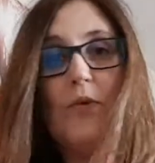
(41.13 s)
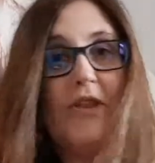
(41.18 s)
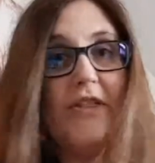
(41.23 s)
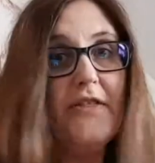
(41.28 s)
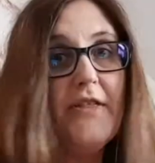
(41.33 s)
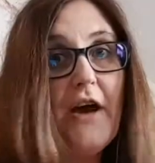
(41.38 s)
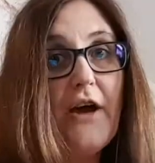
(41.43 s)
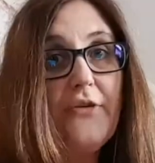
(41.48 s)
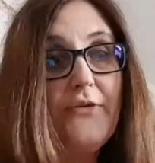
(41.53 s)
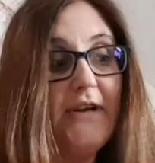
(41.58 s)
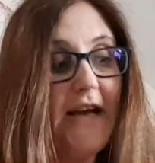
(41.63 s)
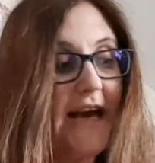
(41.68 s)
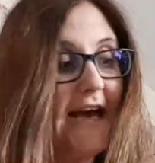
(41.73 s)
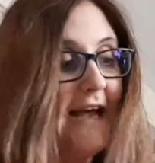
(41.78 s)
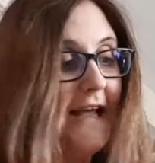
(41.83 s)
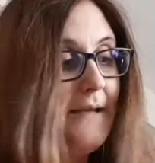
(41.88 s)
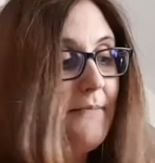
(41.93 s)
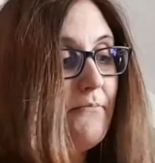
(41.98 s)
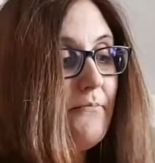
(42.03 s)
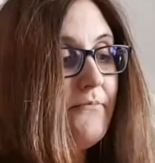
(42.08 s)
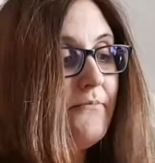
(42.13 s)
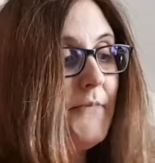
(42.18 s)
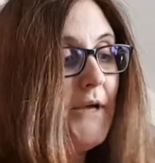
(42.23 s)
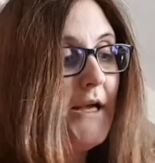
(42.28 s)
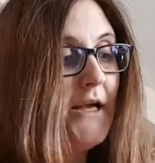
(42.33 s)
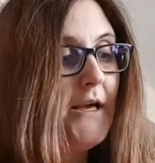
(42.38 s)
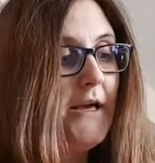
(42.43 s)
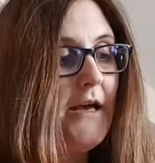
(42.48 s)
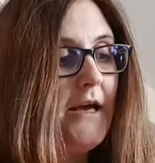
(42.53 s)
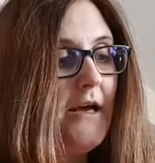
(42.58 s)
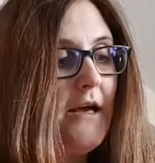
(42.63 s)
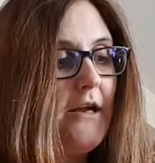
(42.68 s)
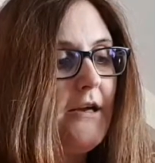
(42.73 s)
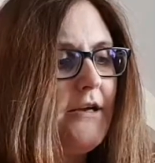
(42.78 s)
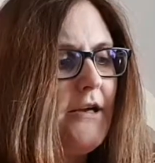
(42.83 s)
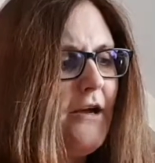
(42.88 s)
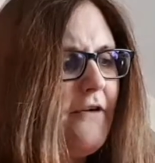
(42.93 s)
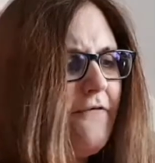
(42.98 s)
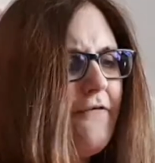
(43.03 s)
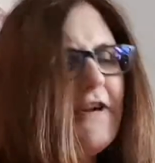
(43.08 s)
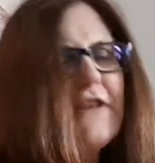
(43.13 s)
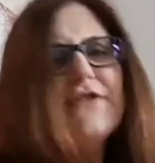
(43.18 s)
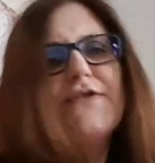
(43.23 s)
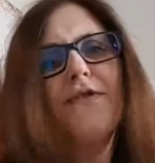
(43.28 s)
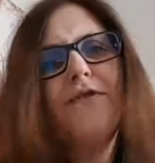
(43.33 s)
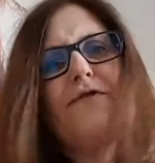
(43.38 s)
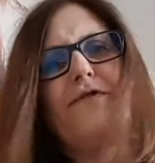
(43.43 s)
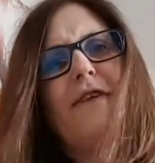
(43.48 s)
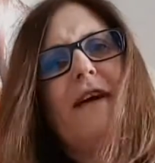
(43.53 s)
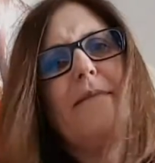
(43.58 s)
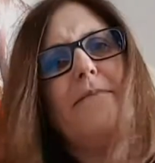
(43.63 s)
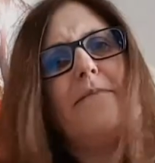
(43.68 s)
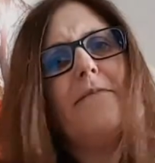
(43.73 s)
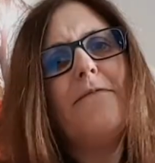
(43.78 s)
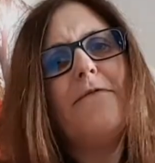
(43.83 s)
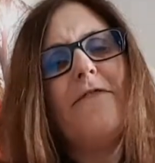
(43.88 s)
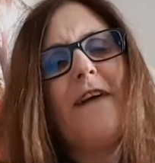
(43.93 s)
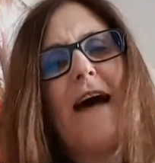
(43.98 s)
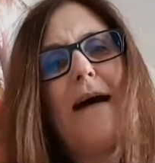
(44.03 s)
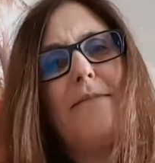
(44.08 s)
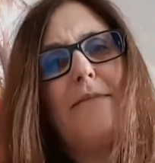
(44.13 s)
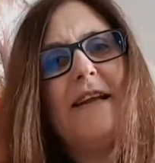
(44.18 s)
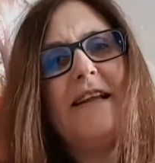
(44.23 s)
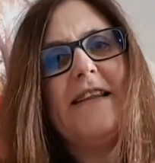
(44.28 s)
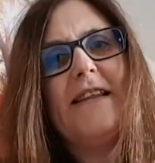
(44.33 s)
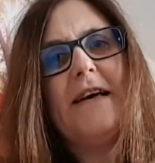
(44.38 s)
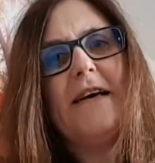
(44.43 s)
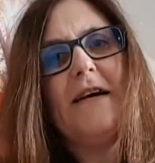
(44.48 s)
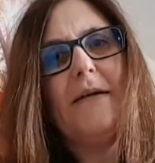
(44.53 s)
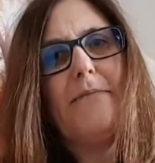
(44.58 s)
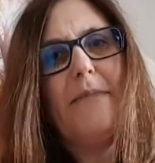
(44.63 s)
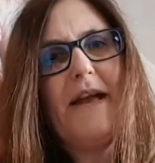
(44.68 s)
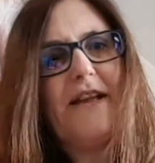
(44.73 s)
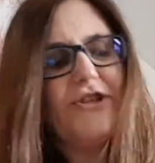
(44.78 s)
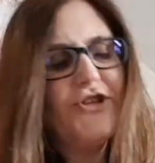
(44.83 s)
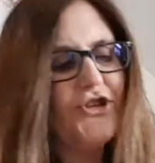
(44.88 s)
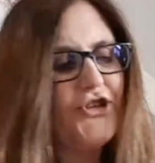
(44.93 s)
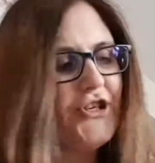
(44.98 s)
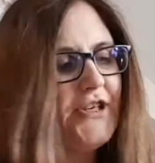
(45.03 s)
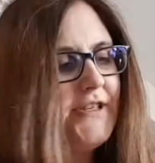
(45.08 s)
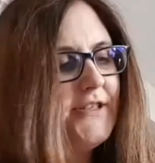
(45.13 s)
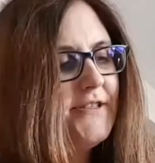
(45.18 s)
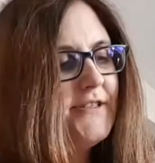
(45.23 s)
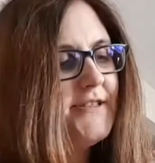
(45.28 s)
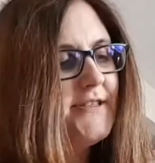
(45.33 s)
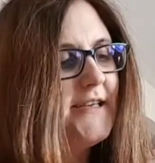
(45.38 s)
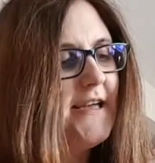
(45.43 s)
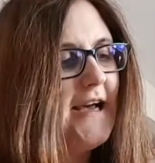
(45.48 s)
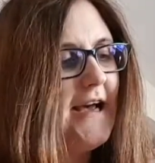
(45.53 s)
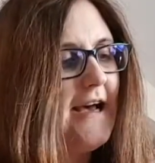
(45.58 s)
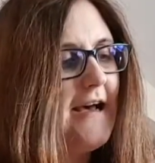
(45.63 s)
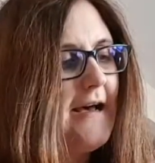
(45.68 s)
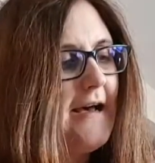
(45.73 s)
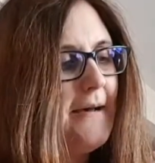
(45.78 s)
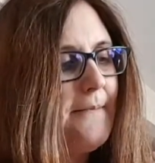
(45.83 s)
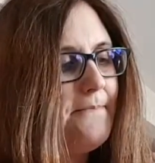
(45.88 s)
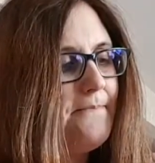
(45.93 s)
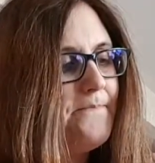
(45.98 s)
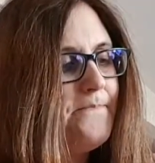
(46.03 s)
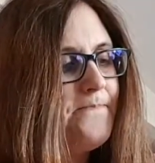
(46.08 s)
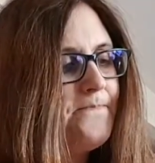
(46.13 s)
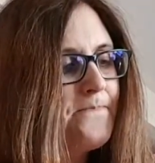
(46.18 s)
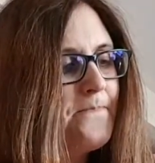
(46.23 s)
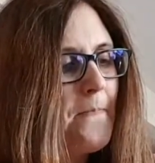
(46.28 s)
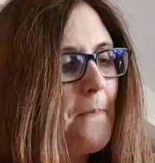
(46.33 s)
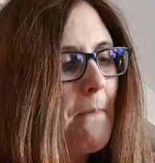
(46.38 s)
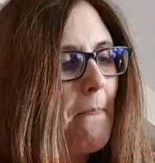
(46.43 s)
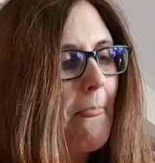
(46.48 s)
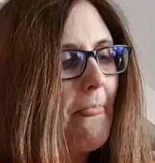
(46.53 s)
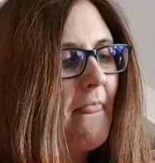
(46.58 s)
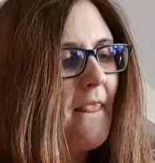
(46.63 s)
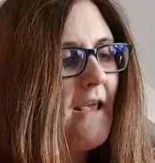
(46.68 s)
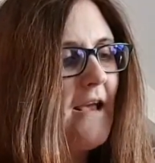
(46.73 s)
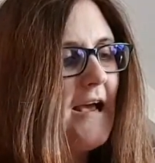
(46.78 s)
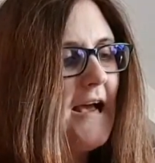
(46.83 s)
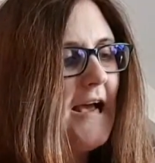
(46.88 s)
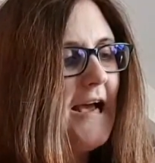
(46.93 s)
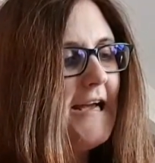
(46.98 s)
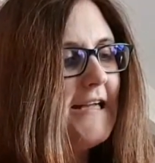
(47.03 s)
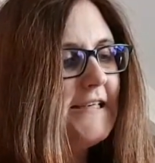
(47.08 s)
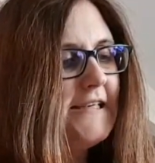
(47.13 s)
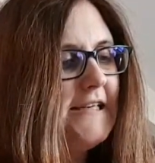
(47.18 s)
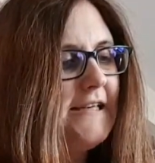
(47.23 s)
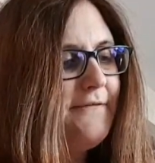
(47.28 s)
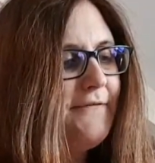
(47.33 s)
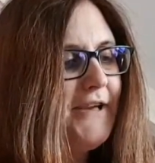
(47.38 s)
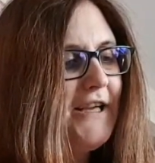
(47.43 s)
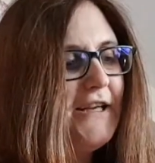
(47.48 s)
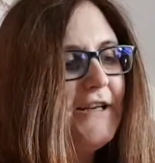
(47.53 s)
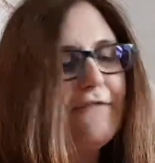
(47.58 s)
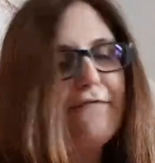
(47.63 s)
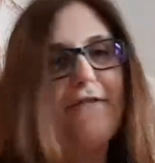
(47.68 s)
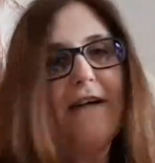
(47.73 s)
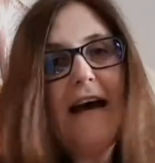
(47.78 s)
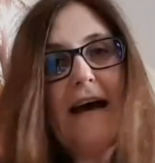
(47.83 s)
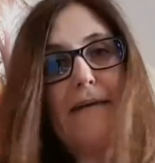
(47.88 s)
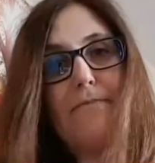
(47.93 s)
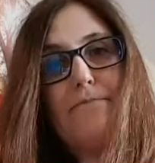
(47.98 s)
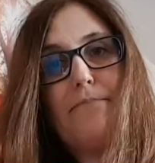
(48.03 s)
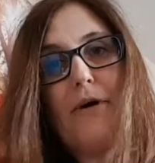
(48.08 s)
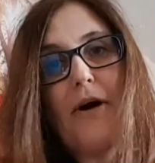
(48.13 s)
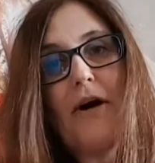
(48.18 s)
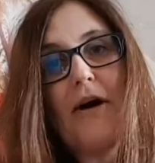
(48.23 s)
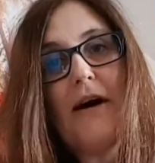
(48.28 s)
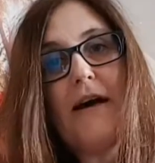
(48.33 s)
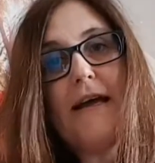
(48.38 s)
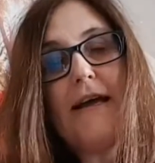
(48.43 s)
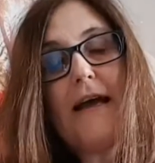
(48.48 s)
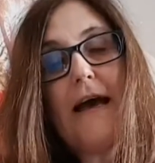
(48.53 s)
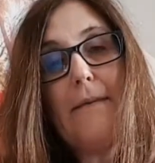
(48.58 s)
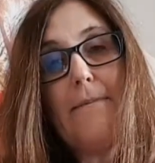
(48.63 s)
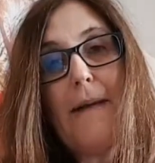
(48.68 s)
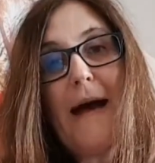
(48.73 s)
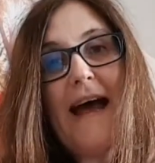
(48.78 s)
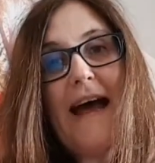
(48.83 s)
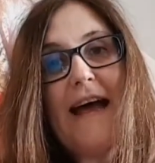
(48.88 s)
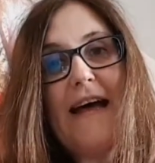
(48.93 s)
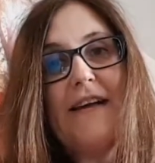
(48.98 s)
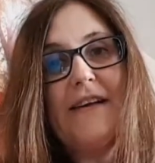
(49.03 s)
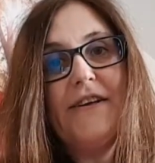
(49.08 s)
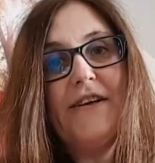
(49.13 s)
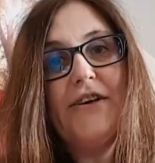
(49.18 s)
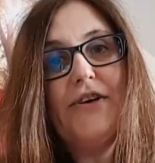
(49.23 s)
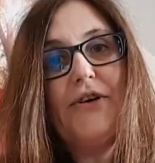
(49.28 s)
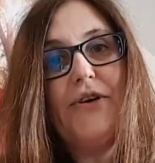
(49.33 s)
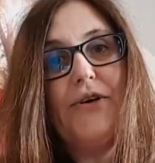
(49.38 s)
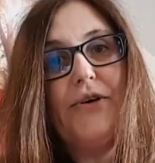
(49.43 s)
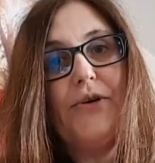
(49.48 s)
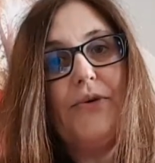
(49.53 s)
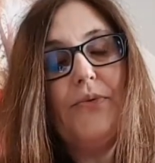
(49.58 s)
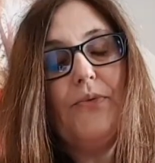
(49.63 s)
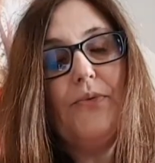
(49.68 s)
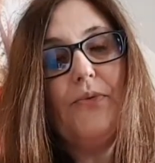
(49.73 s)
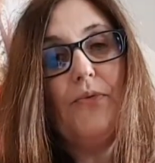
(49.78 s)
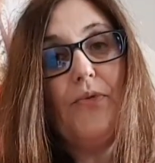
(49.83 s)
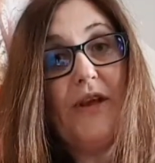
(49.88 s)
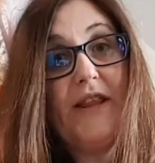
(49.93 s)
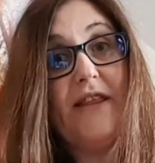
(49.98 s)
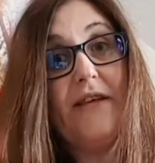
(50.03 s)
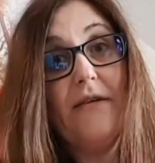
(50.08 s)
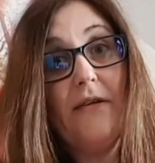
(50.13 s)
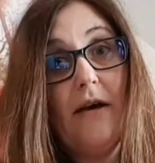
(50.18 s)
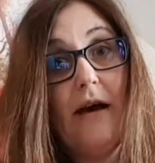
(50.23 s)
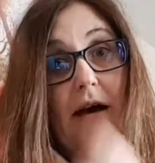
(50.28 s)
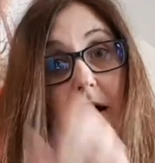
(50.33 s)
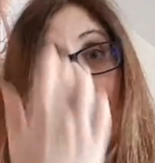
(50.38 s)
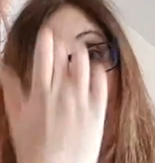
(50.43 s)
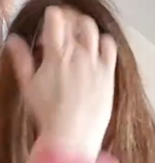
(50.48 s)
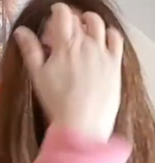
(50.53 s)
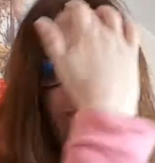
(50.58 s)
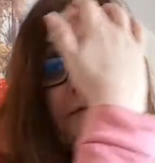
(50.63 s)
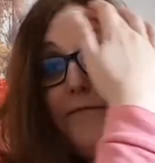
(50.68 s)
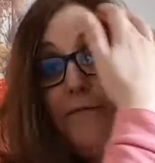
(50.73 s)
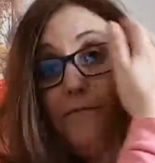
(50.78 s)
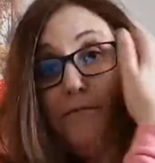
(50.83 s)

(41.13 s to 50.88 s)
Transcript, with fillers: with no name, no friends or fam family that are mentioned um, and living in a flat by a man who with uh,